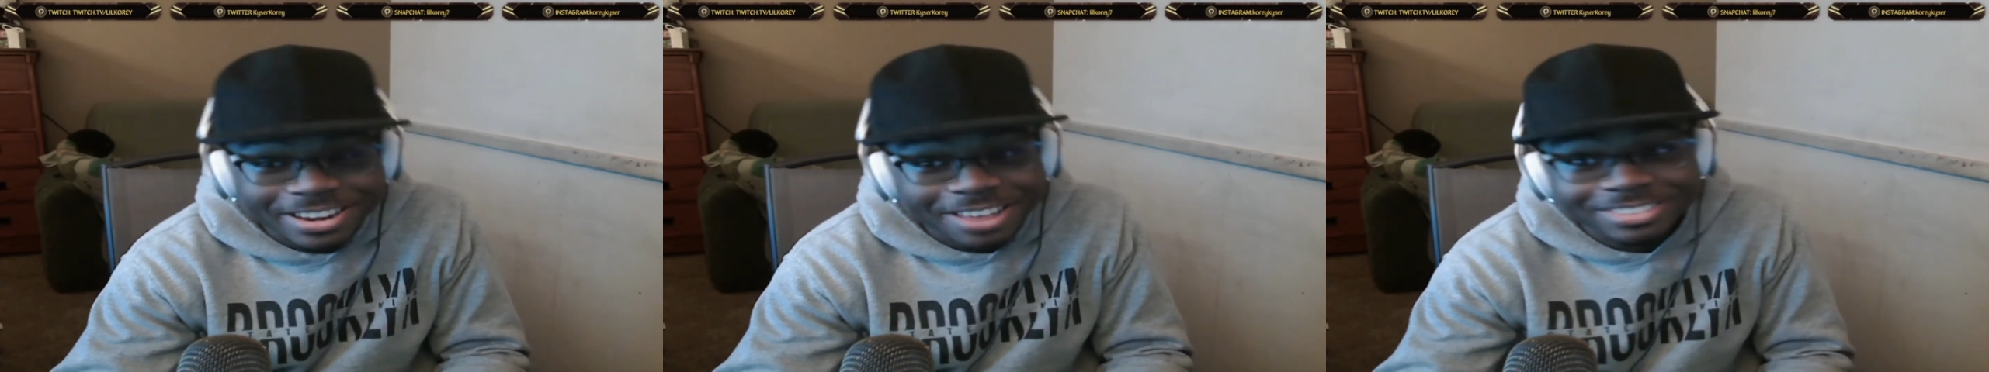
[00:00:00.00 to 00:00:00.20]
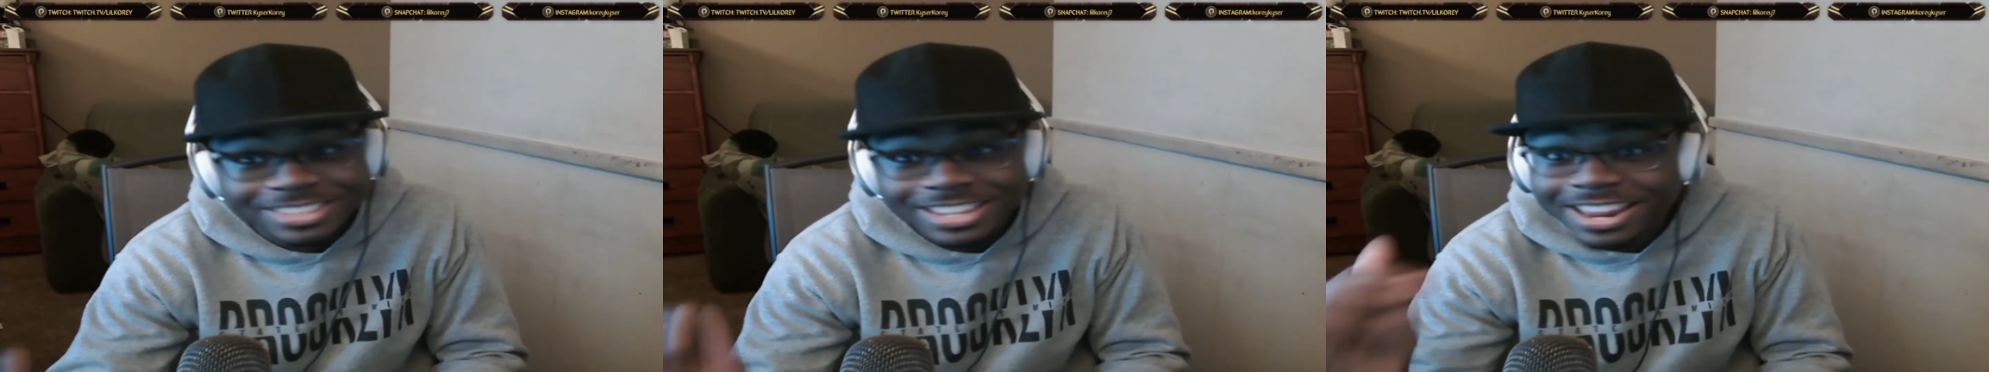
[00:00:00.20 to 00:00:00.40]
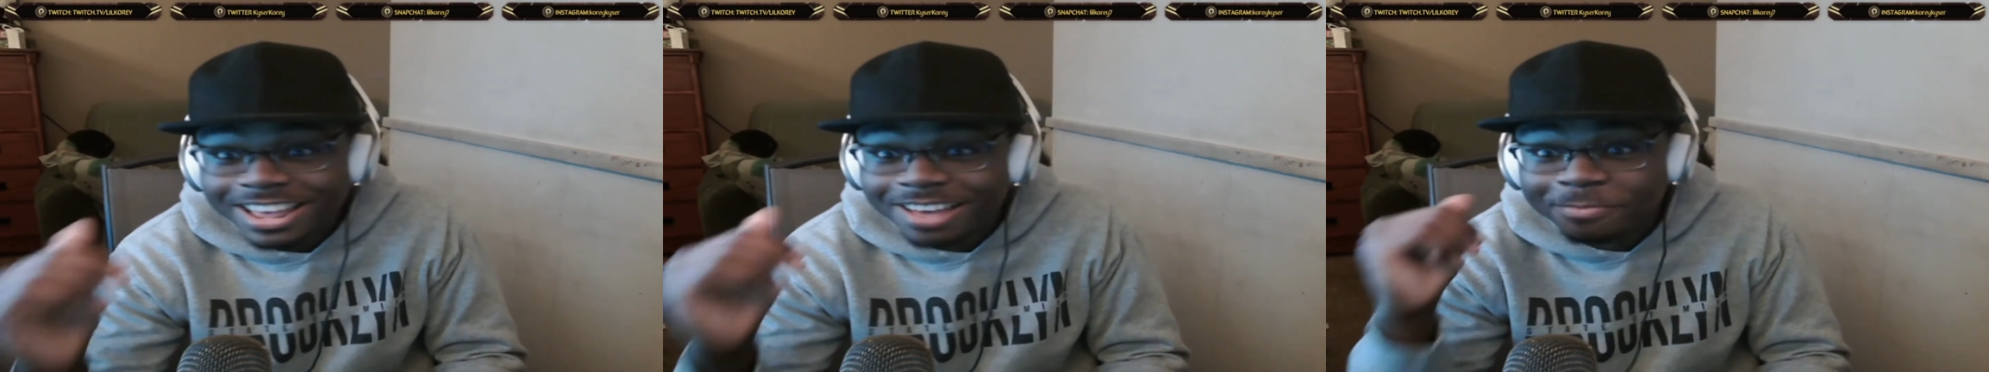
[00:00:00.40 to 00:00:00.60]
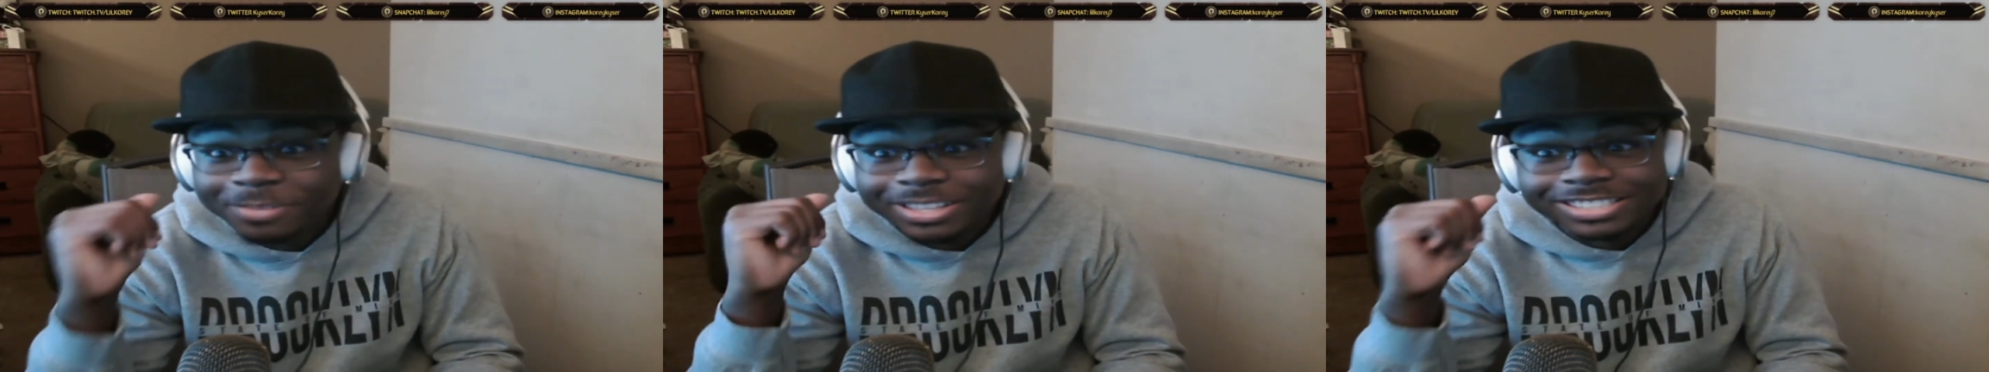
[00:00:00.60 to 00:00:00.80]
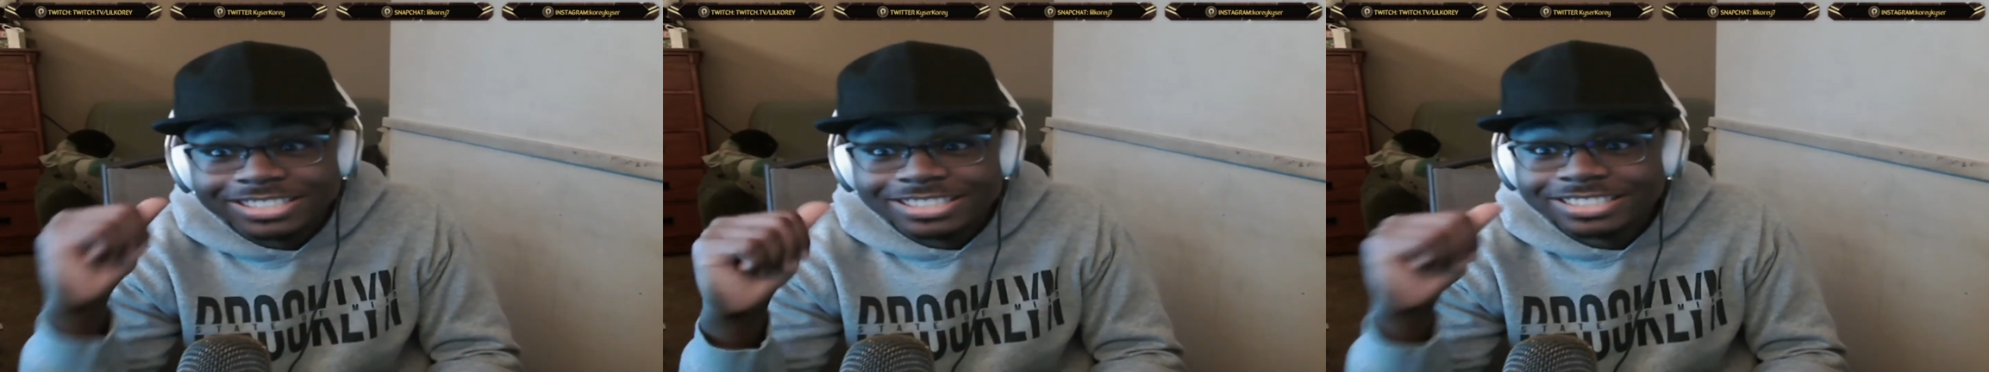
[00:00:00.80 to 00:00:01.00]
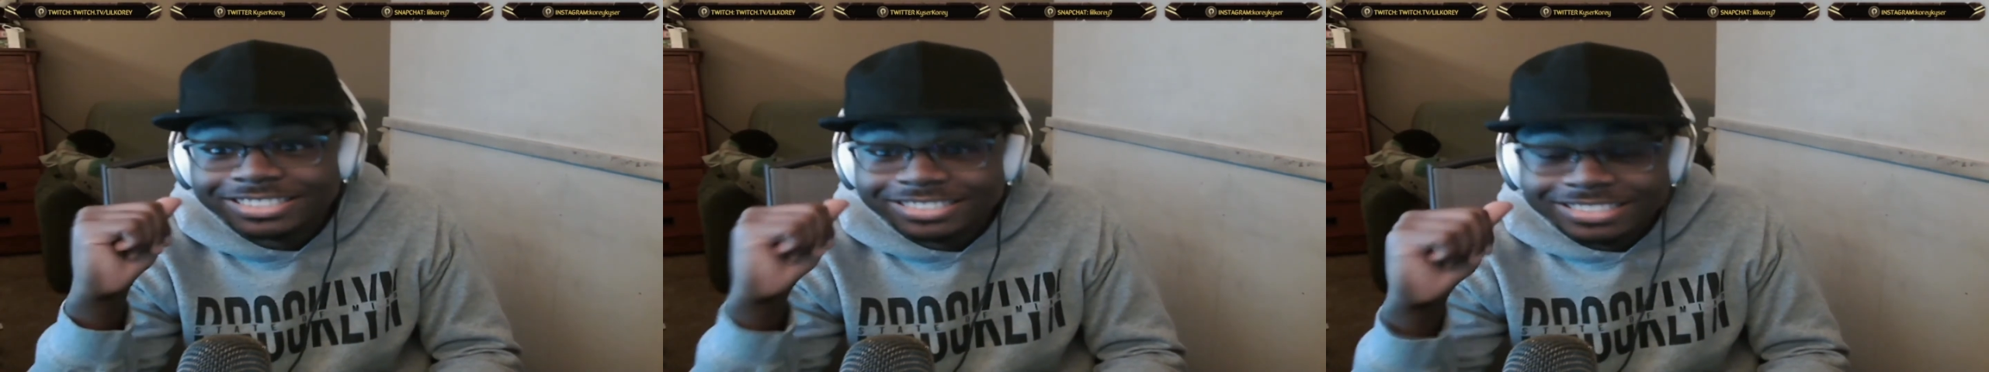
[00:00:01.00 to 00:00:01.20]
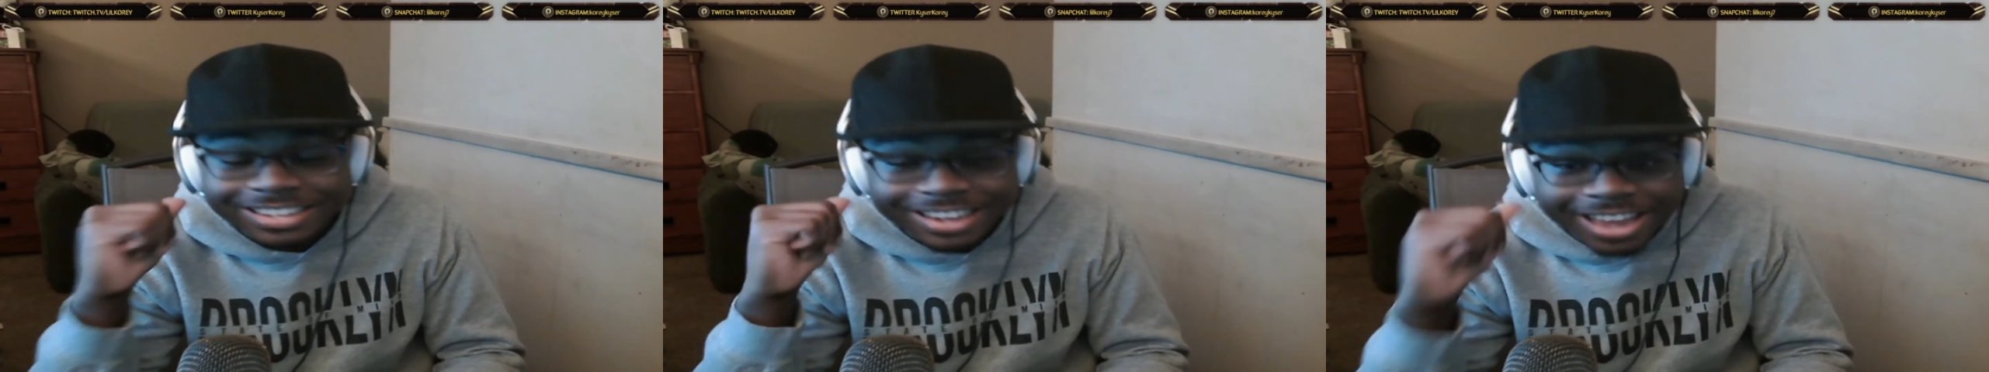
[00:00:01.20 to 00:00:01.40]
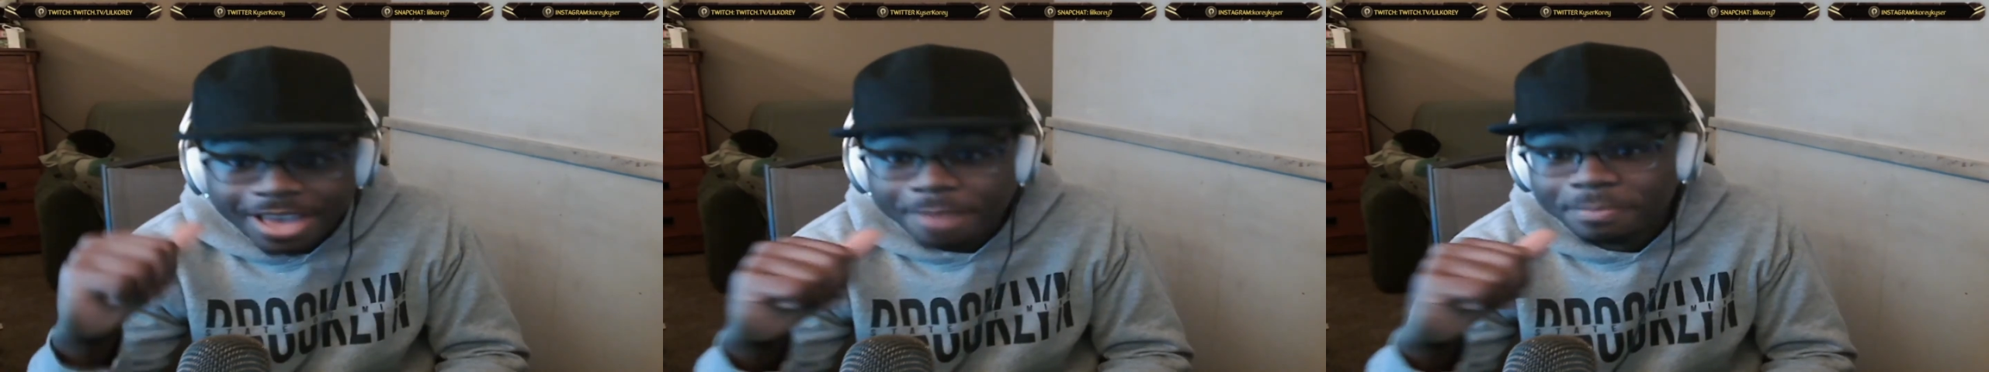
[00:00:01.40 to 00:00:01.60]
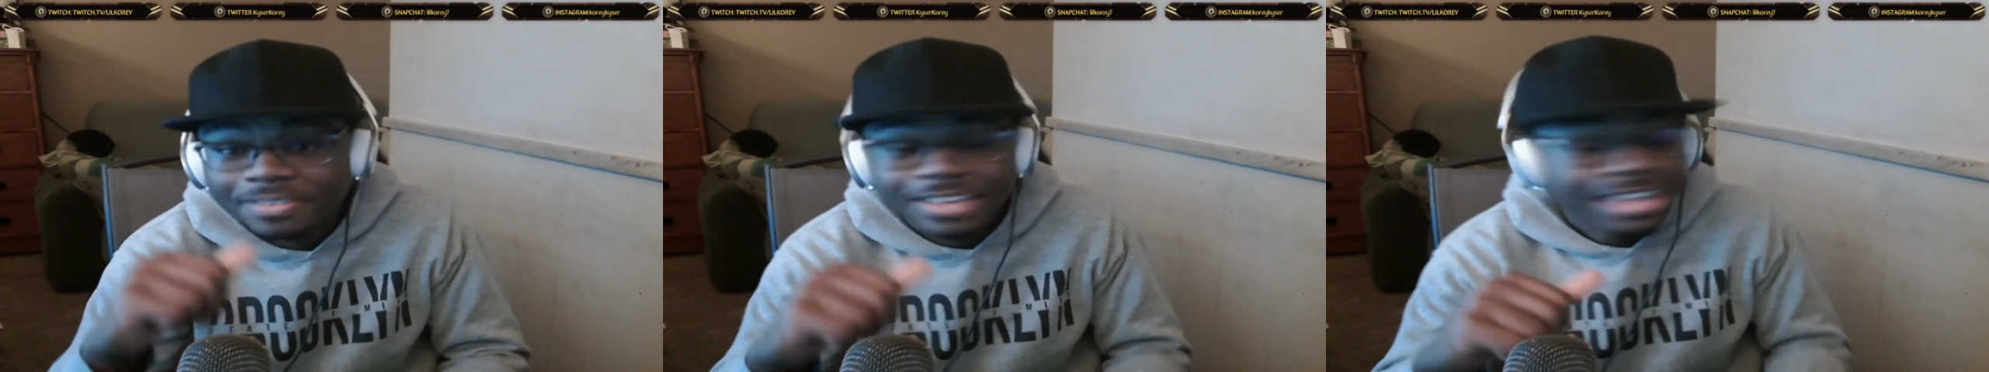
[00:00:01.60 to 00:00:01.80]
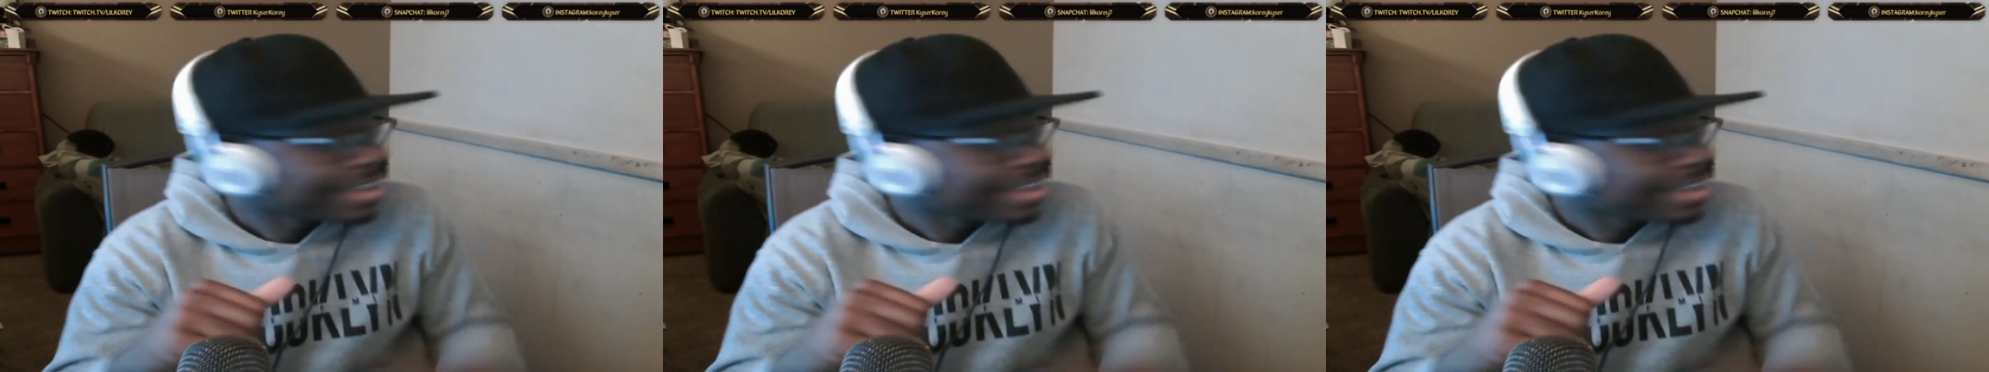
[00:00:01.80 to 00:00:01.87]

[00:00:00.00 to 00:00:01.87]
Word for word: After that, I'm about to nap.